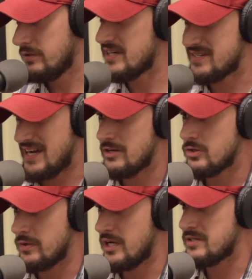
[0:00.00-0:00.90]

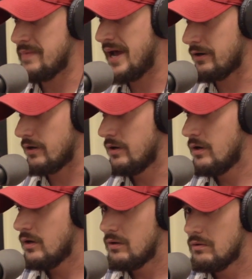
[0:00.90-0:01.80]
Testosterone doesn't matter.
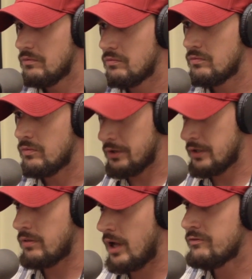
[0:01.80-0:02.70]
Well,
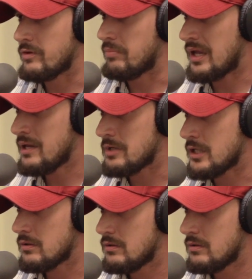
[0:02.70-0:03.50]
you love to blame it.